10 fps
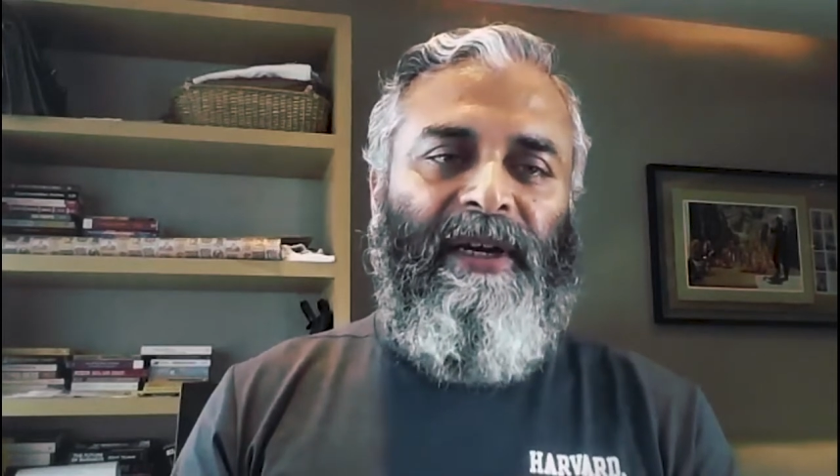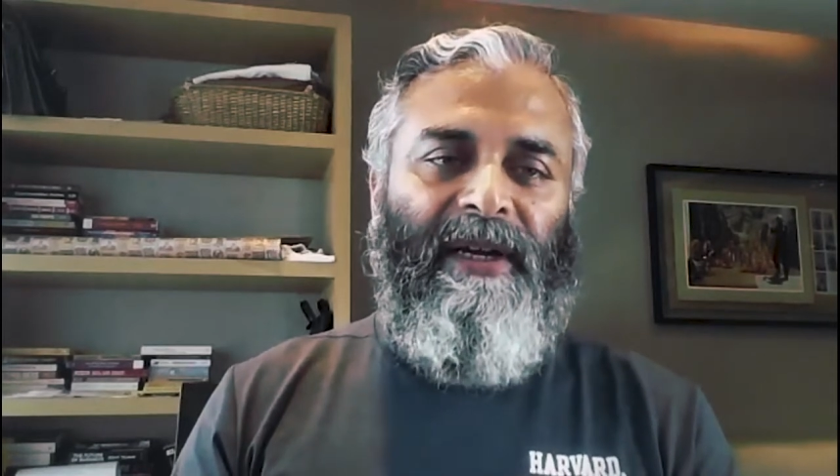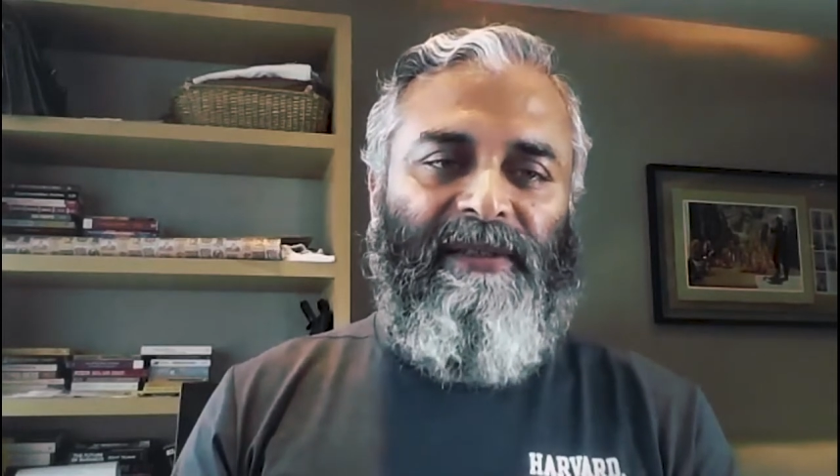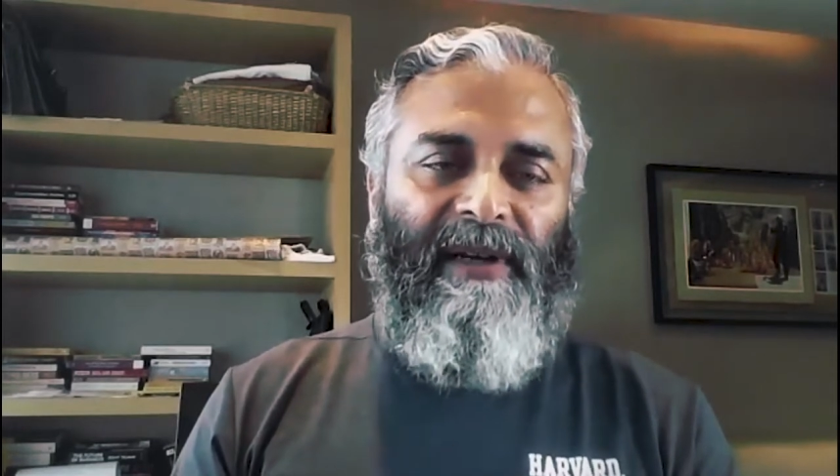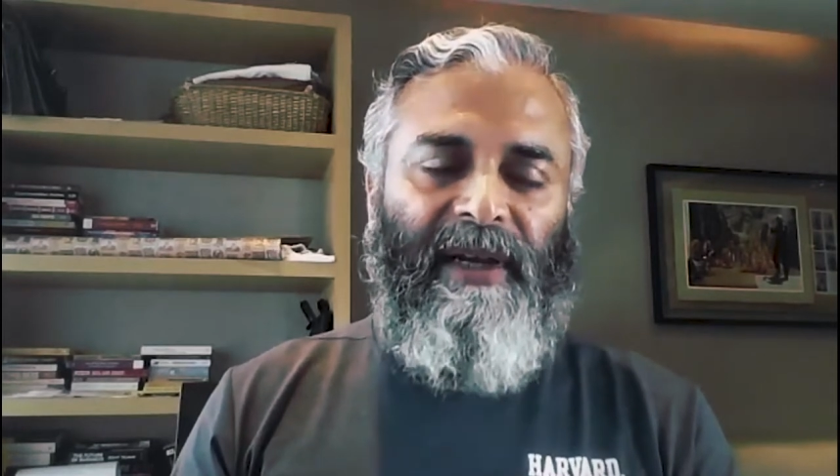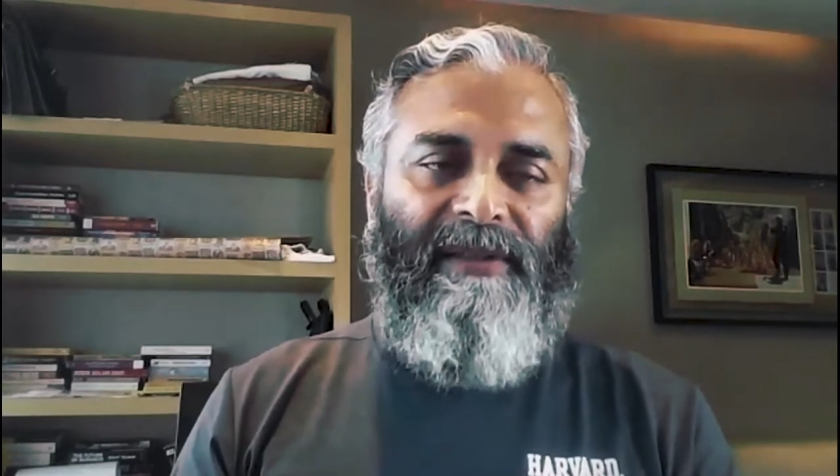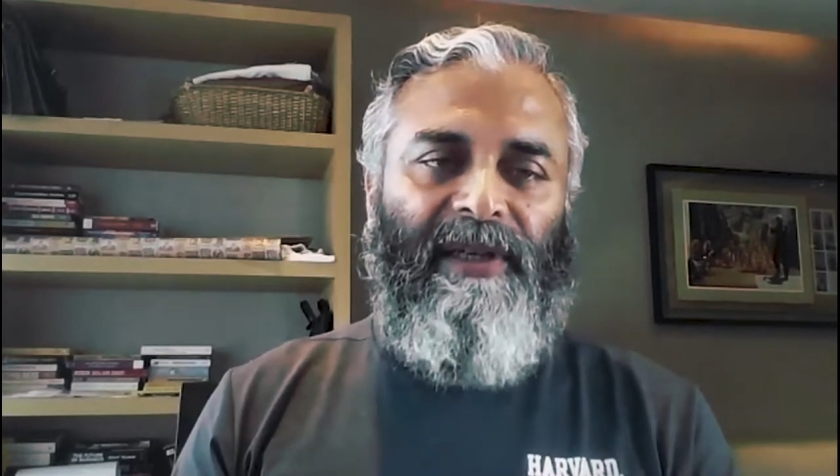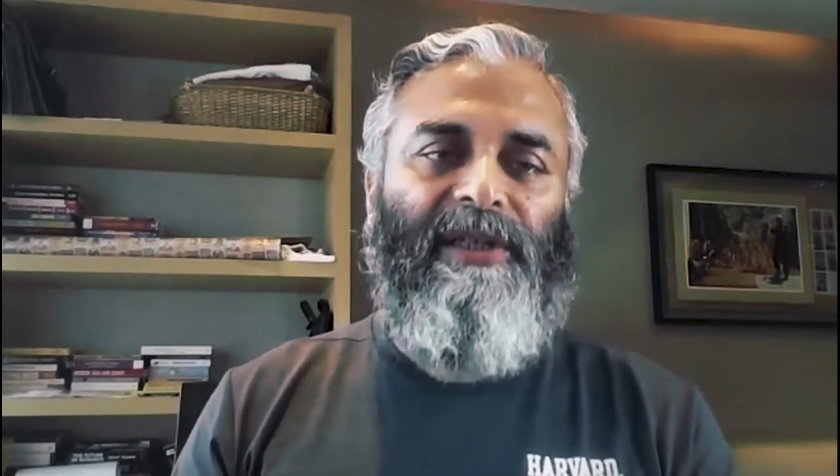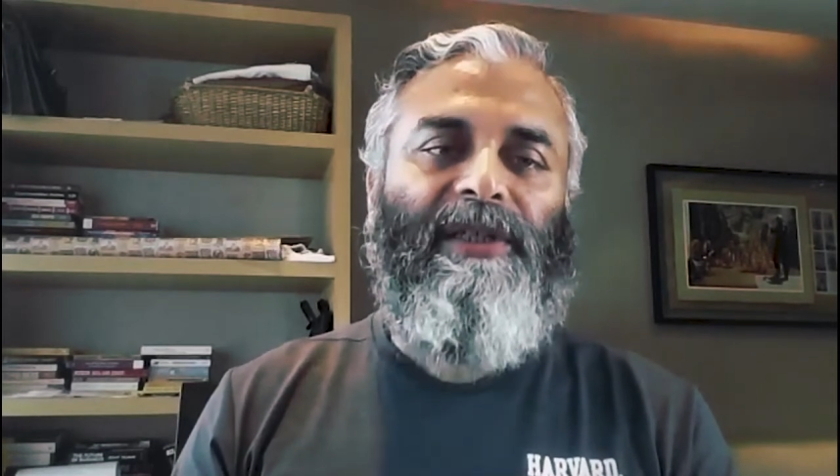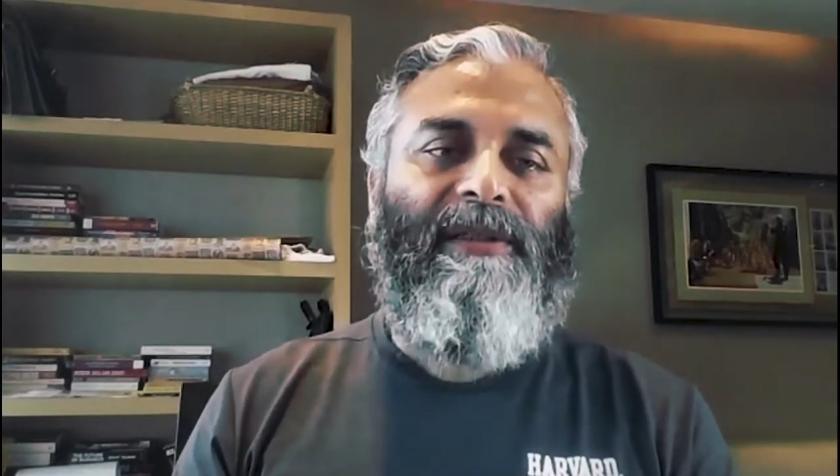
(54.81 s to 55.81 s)

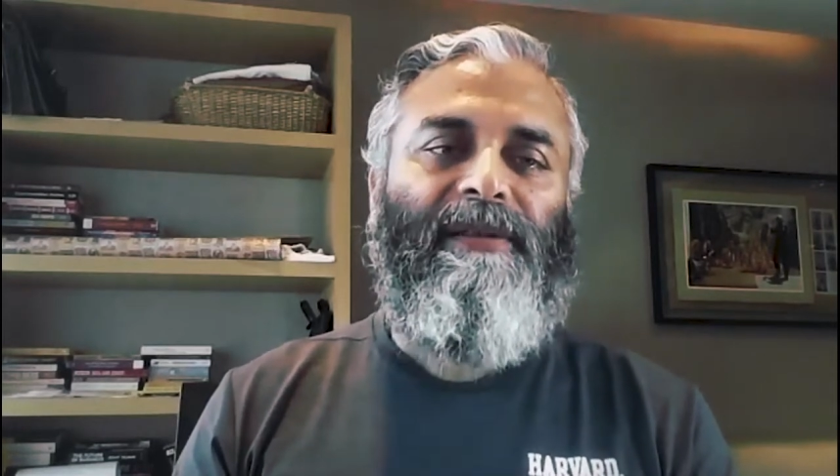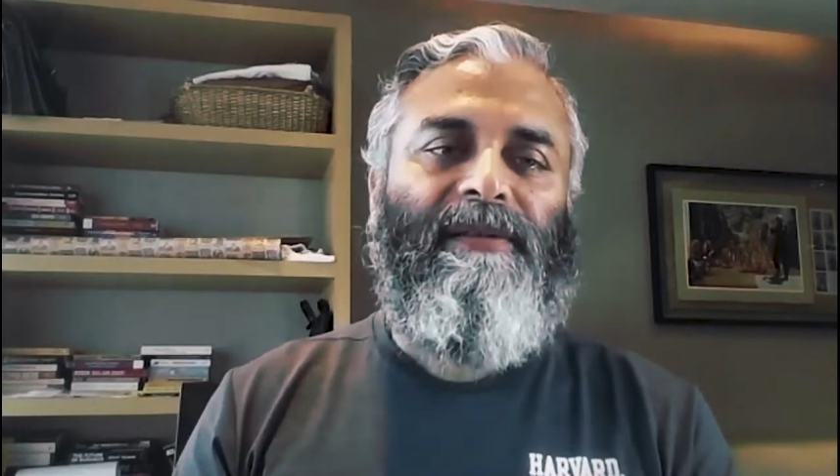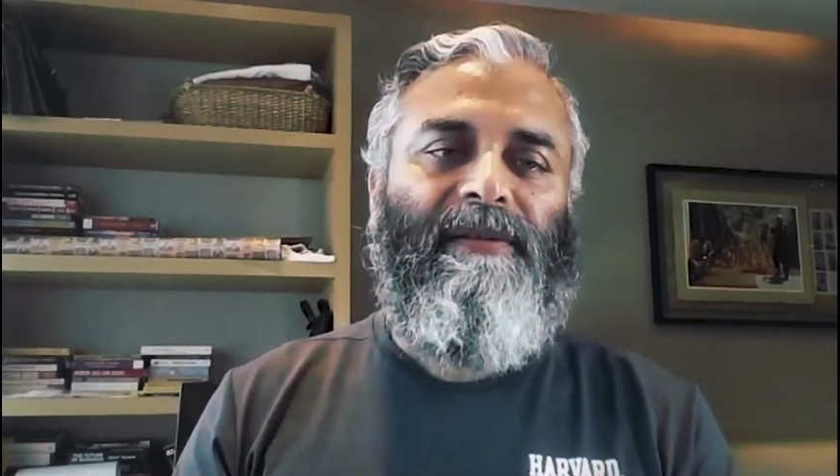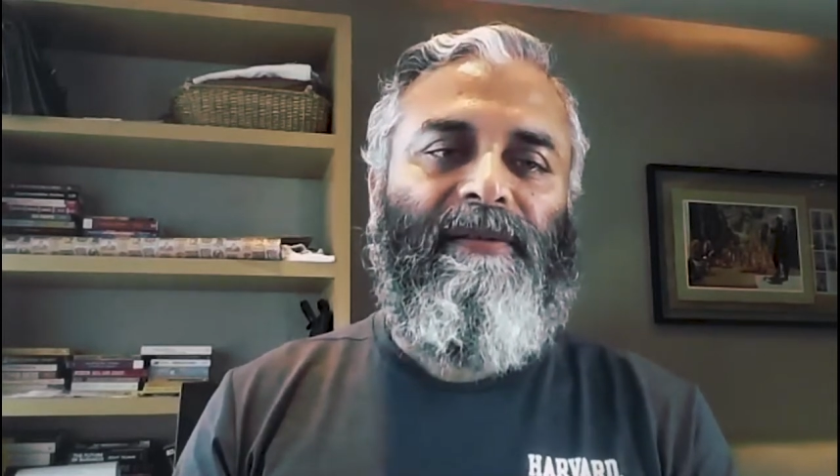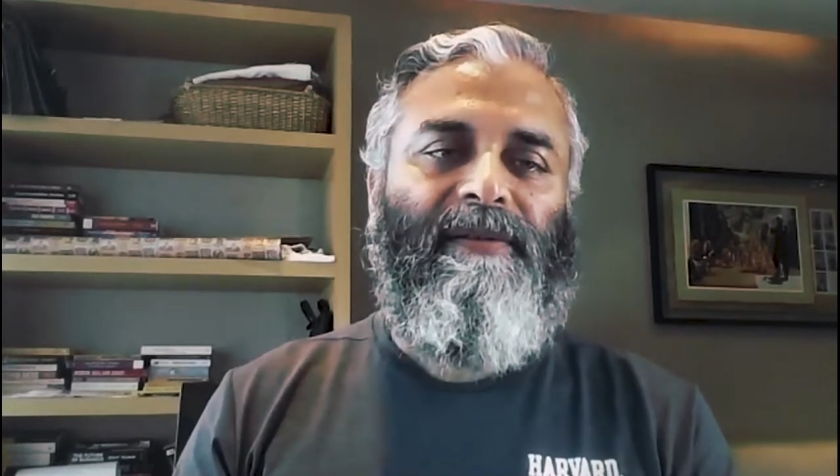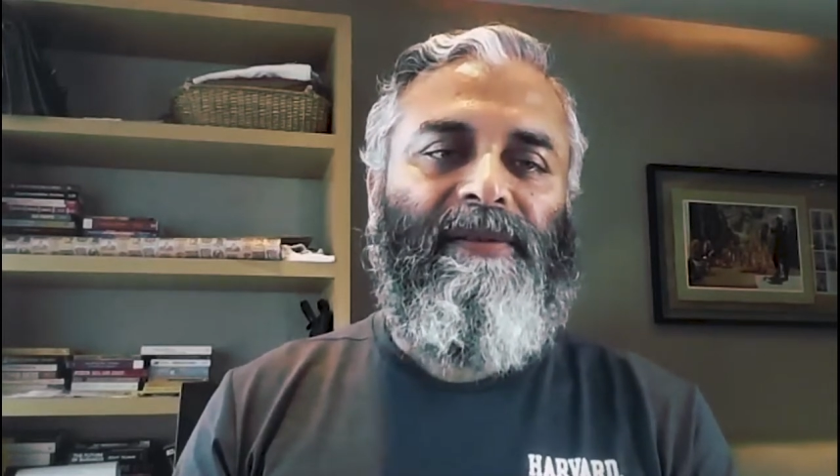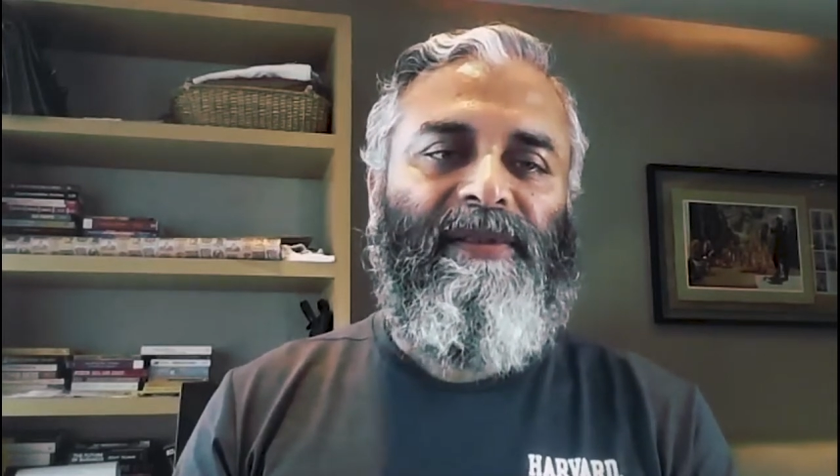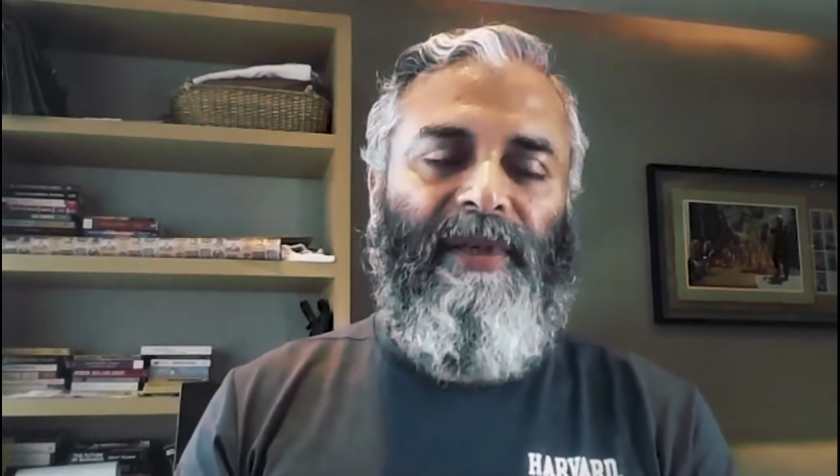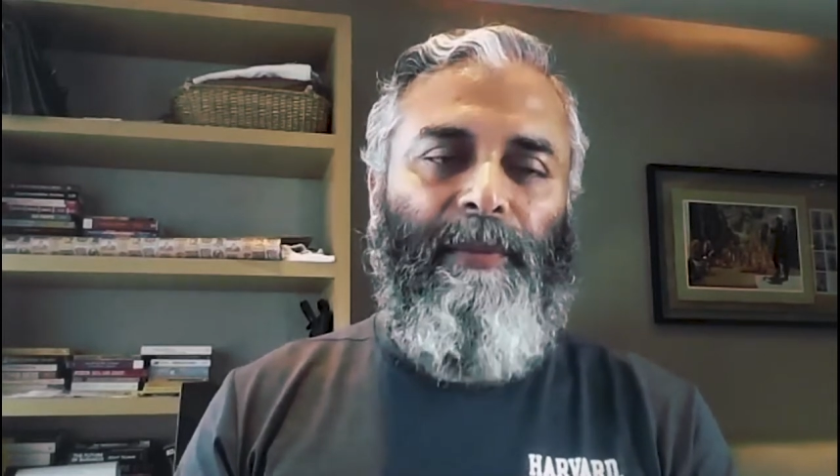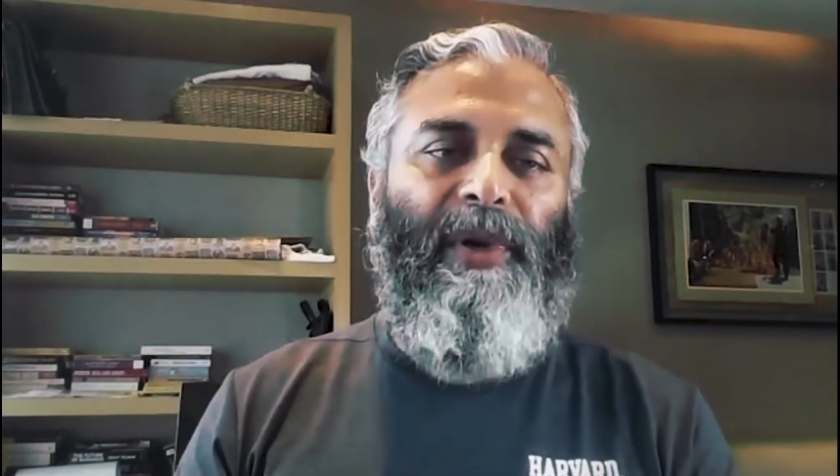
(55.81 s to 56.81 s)
industrialization
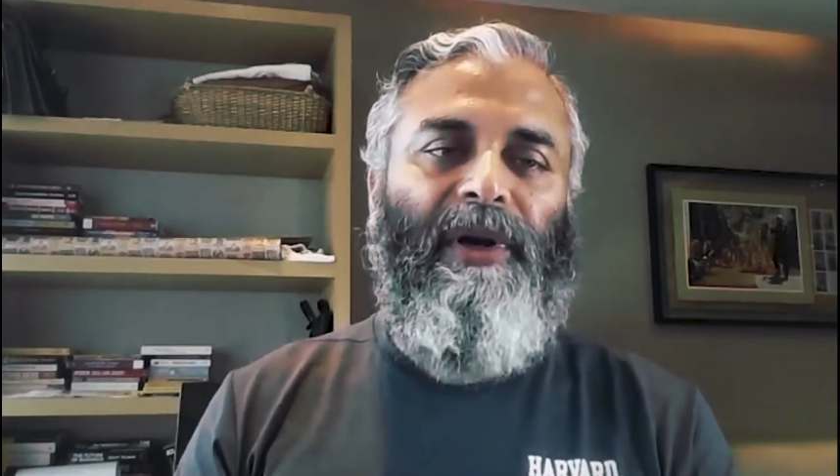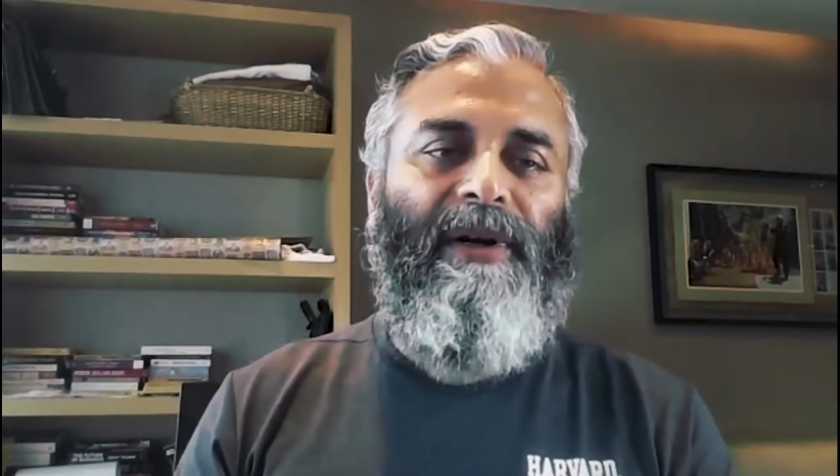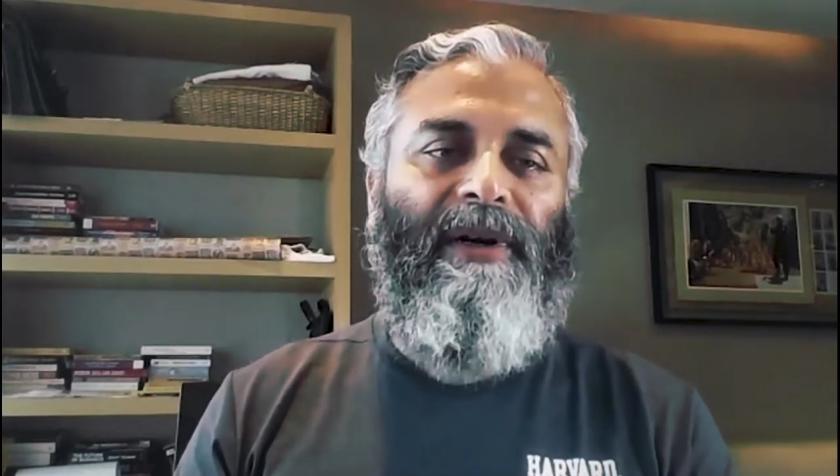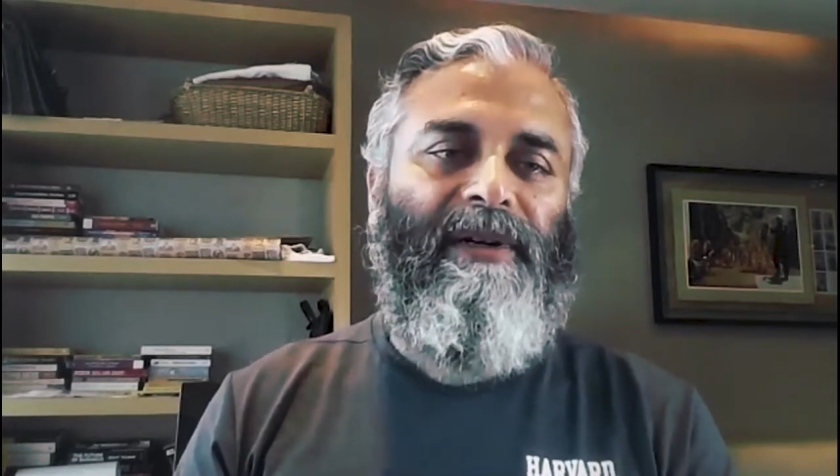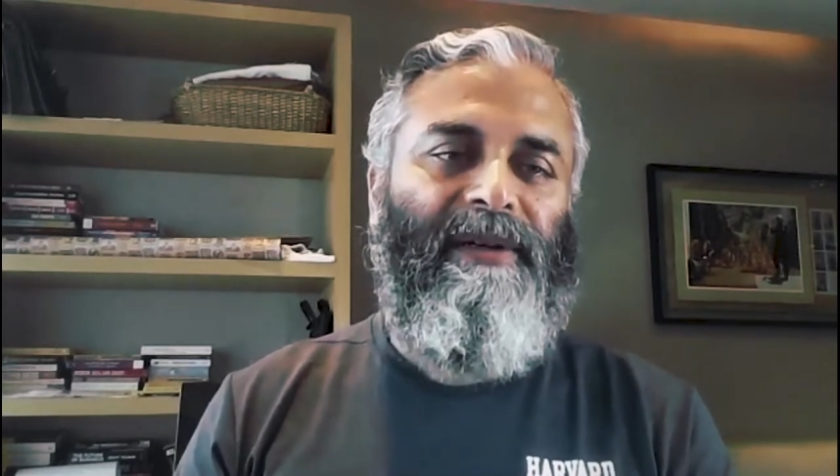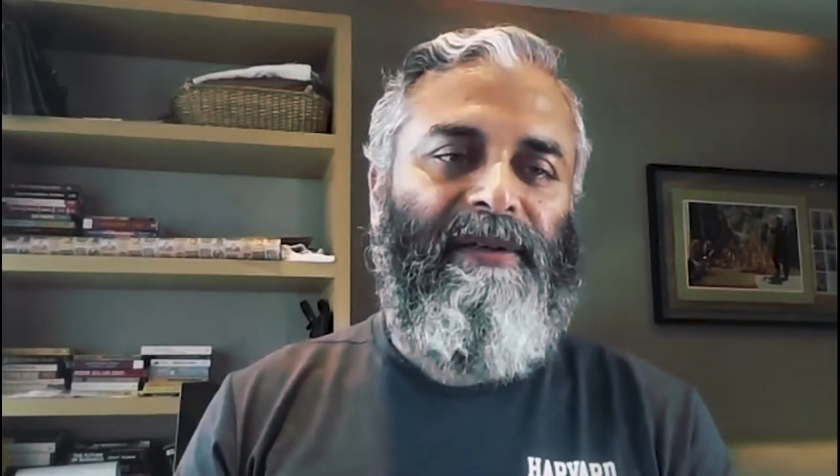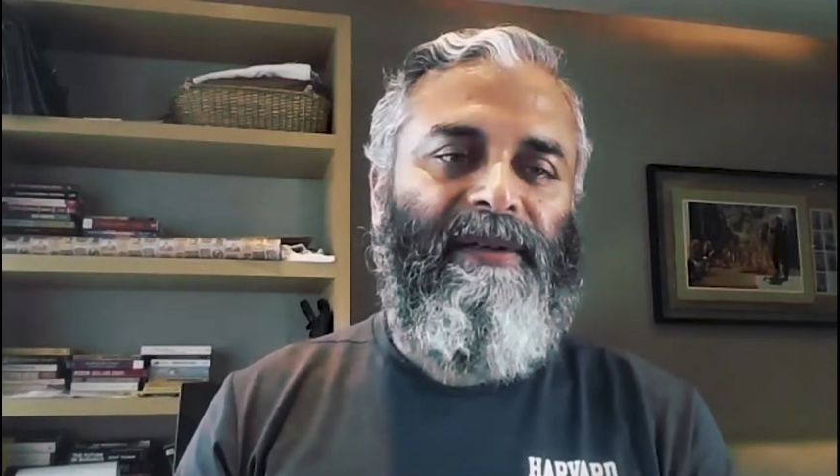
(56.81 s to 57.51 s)
simpler,